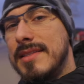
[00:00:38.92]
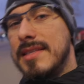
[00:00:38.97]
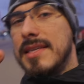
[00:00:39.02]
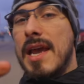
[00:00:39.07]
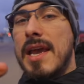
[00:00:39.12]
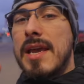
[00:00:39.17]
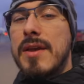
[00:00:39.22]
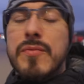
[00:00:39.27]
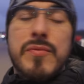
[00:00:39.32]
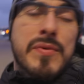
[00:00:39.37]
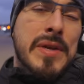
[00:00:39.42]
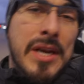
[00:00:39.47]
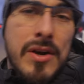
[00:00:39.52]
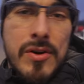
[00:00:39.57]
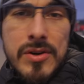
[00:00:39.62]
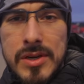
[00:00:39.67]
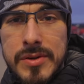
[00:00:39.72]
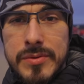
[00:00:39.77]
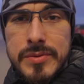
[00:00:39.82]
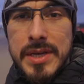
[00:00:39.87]
today we
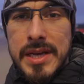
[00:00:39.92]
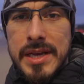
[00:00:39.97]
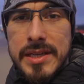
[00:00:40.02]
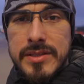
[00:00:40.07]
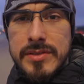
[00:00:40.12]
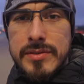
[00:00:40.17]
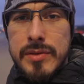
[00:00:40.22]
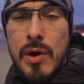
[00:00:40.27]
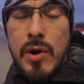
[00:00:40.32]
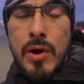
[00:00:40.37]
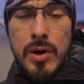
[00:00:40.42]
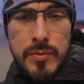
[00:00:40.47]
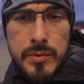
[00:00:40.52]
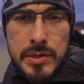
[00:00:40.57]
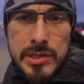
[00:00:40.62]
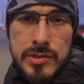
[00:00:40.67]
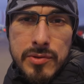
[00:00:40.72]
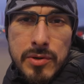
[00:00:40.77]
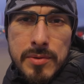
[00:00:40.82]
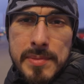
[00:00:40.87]
are going to head to the
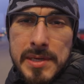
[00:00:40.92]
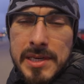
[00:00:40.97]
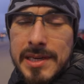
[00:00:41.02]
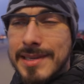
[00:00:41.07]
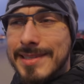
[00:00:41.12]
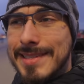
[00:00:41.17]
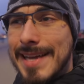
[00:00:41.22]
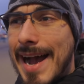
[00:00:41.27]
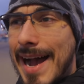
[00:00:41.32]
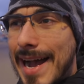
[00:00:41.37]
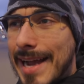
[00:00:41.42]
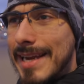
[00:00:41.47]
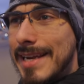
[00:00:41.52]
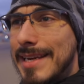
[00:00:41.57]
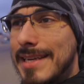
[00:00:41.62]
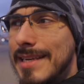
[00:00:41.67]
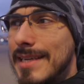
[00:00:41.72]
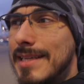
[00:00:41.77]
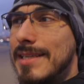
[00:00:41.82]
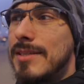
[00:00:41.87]
hardware store because I
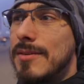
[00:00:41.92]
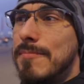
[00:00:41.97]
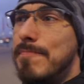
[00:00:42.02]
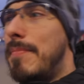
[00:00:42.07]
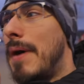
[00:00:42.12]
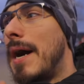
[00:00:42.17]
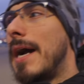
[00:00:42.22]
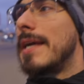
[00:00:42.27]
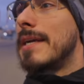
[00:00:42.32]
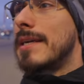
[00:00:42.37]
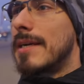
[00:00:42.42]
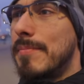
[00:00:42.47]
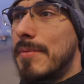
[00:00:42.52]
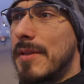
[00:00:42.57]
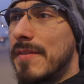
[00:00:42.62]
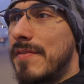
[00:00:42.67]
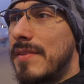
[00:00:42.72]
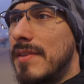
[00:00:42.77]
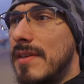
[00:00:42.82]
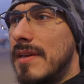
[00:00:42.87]
need to buy a couple
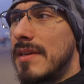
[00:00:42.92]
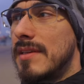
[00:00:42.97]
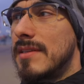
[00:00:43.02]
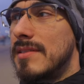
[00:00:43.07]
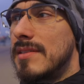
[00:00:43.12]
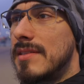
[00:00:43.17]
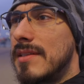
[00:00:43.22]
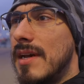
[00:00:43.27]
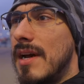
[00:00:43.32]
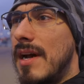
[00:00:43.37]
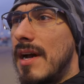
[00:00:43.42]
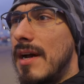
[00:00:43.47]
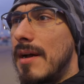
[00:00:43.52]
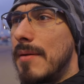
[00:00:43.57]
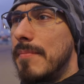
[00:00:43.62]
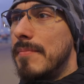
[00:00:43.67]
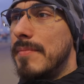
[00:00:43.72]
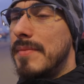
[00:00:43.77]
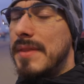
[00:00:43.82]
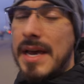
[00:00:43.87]
of things
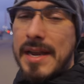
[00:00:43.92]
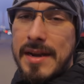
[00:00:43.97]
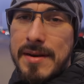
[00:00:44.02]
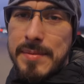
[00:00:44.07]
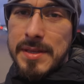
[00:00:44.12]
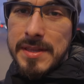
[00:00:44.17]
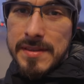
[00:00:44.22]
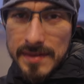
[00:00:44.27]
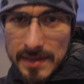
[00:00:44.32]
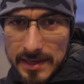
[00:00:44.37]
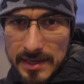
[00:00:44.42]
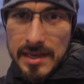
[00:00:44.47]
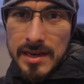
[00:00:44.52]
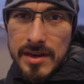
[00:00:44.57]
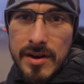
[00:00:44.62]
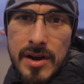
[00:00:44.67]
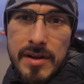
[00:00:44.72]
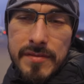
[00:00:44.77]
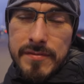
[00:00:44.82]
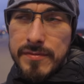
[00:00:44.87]
that I've been thinking
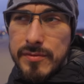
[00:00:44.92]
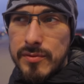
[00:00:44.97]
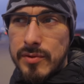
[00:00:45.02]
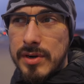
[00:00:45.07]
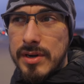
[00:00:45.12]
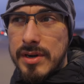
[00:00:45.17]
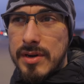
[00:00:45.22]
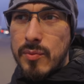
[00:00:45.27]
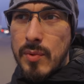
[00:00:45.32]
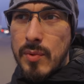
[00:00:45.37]
on for a